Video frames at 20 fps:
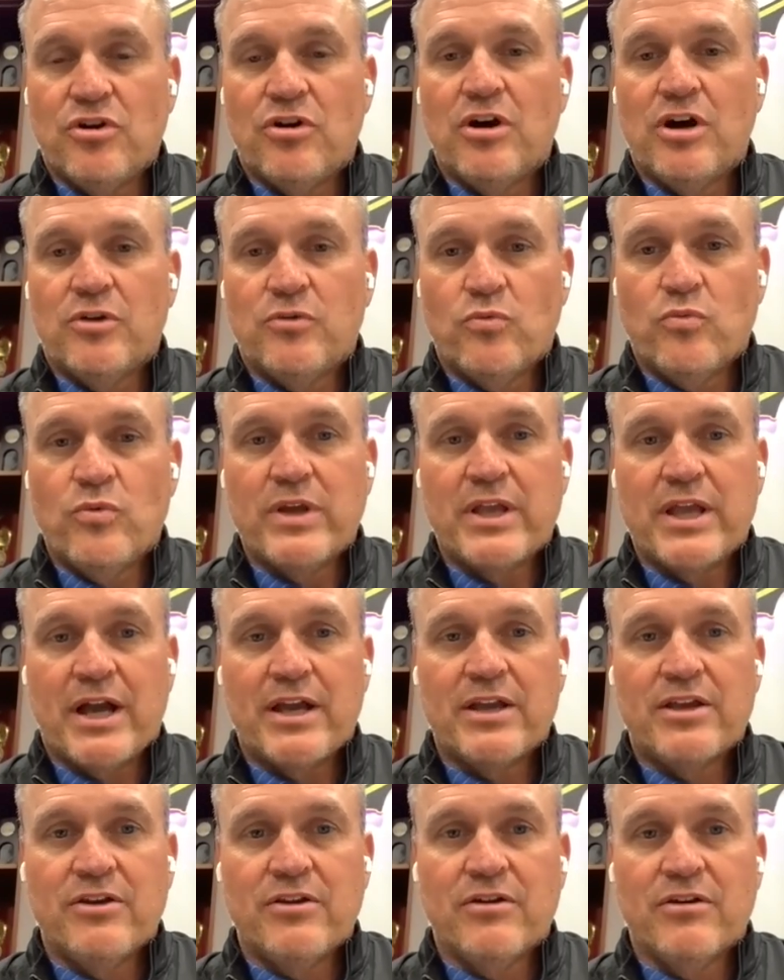on when we
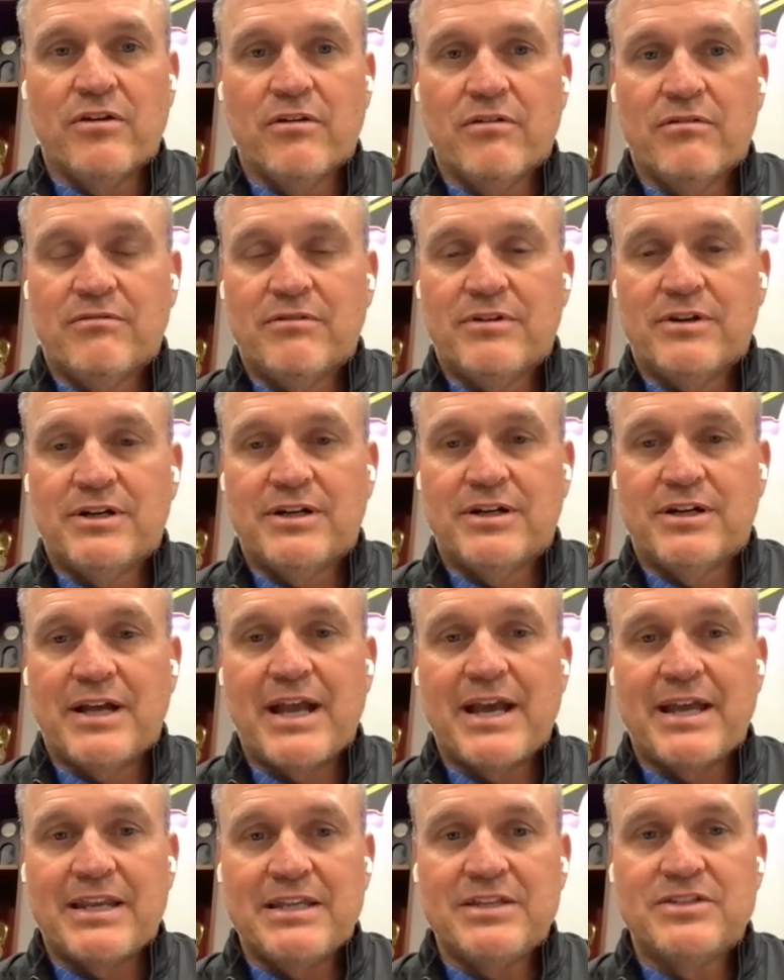got here
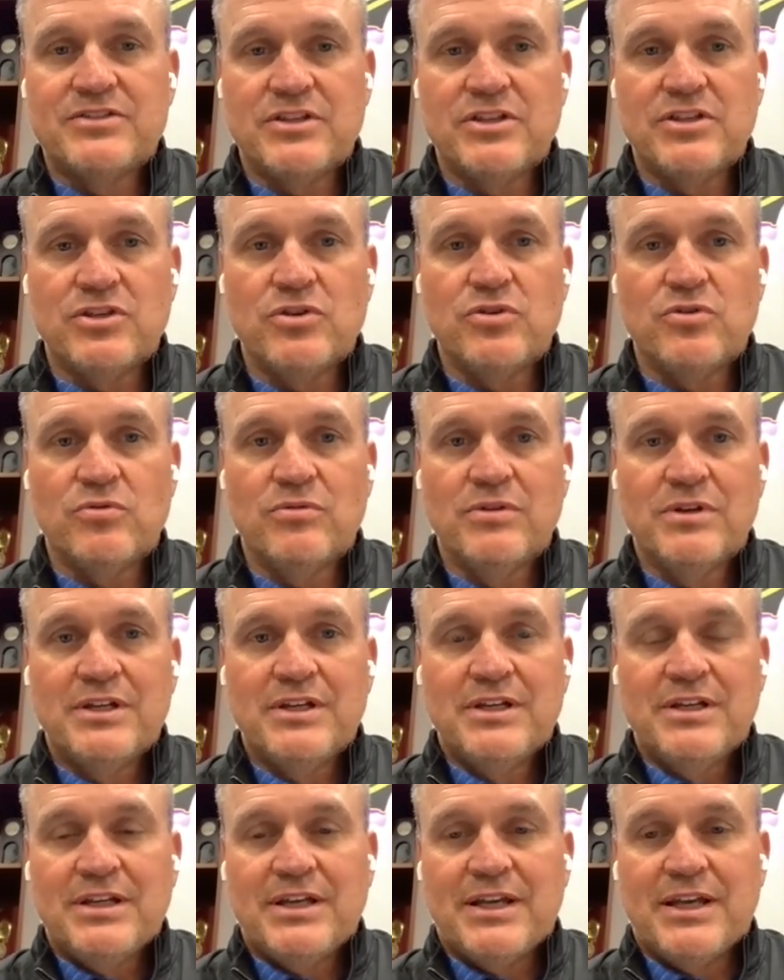at ECU.
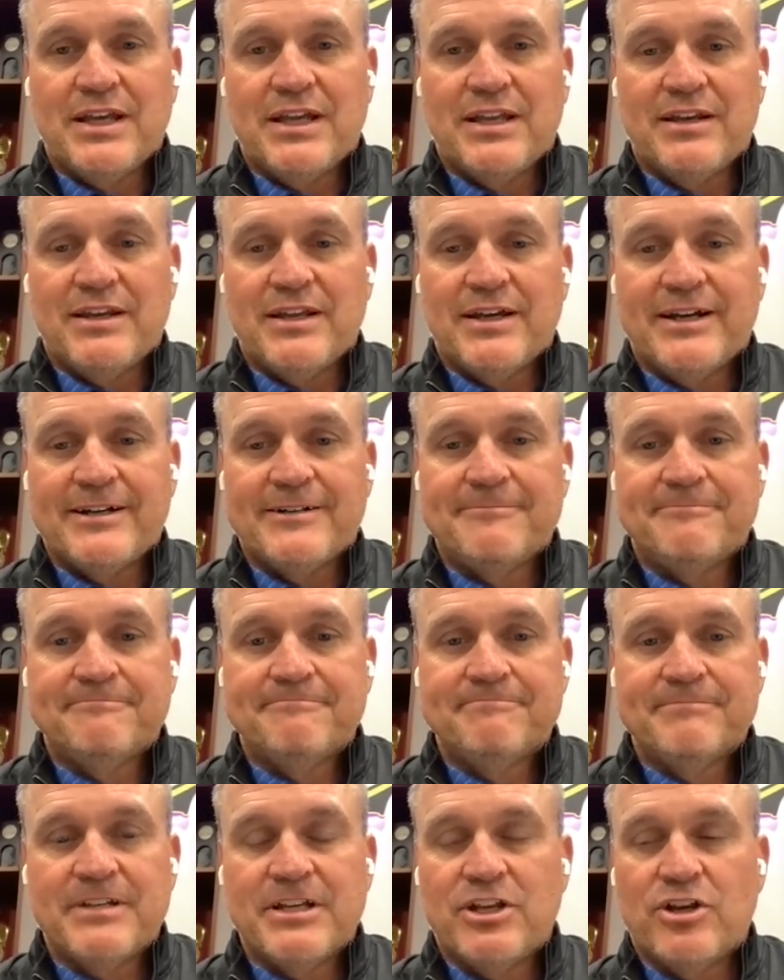And
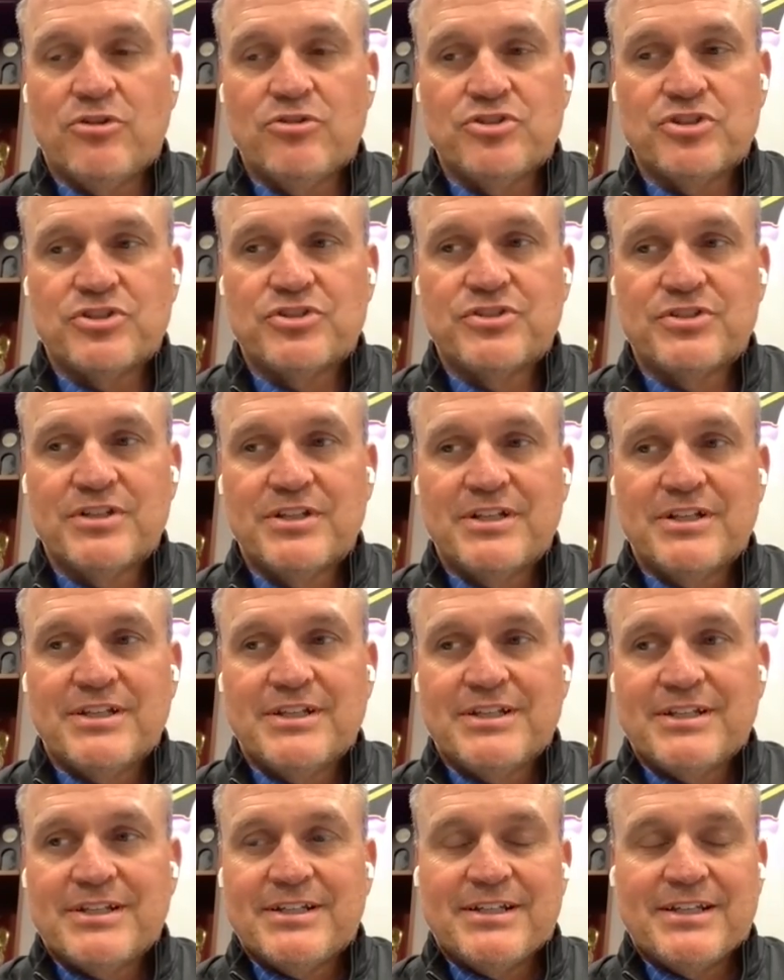you know, just
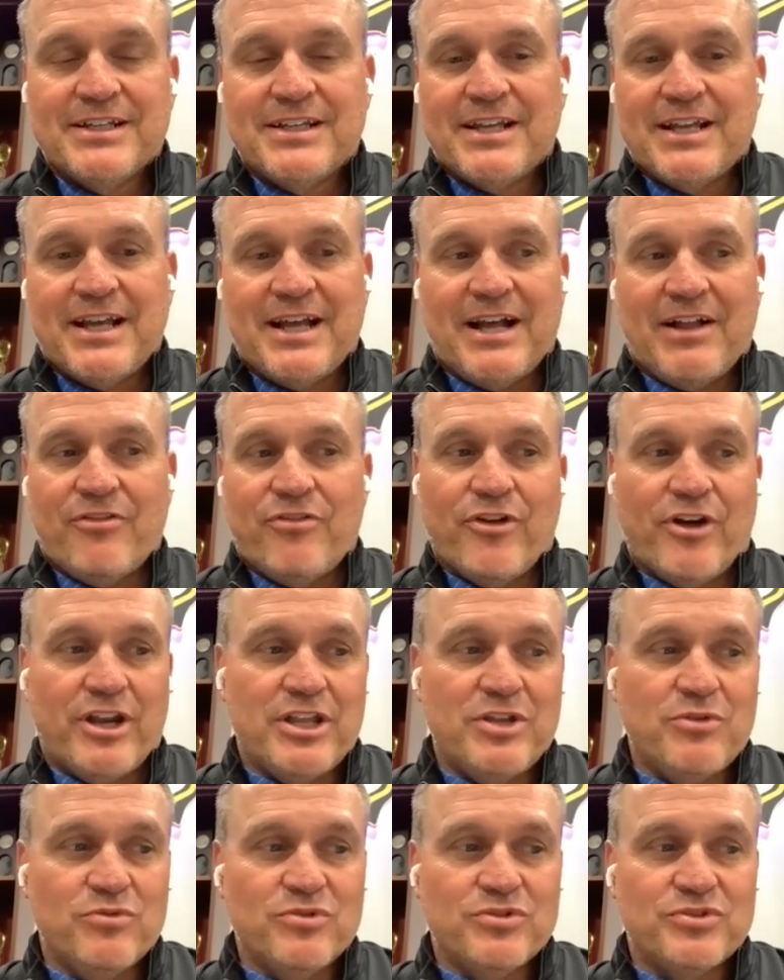I thought
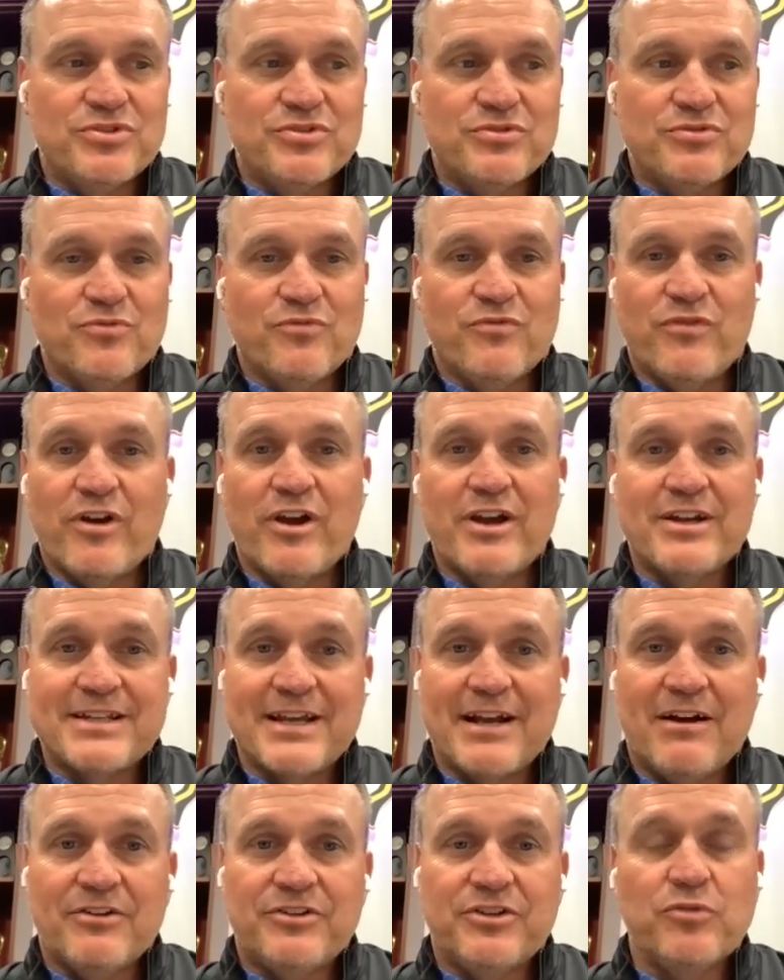he was very
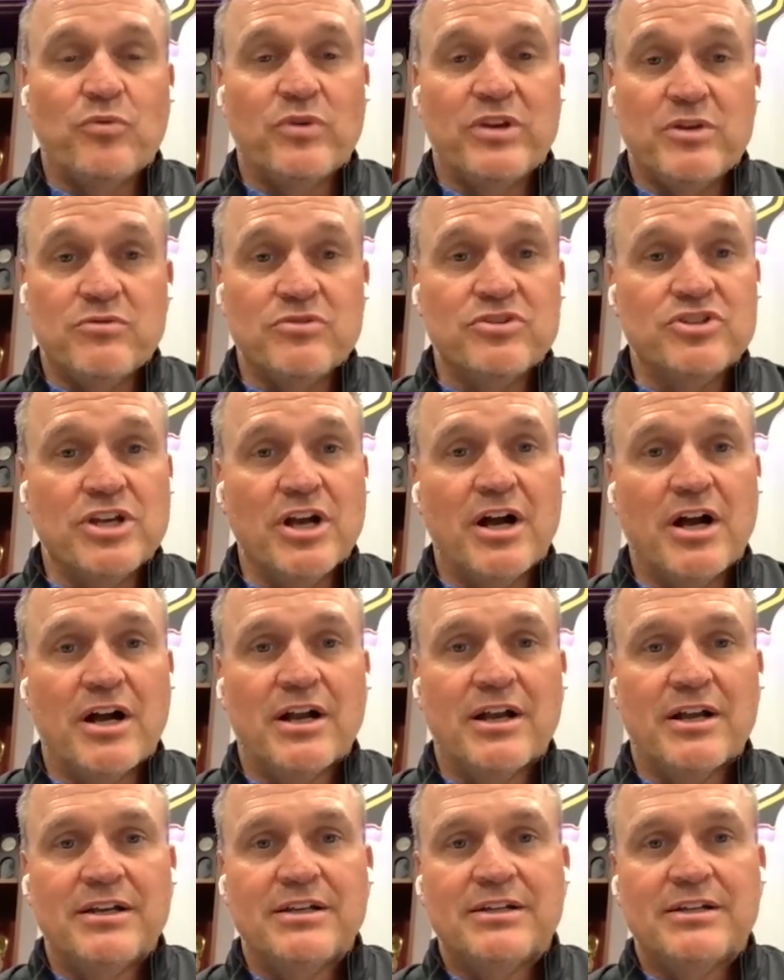talented when he was young.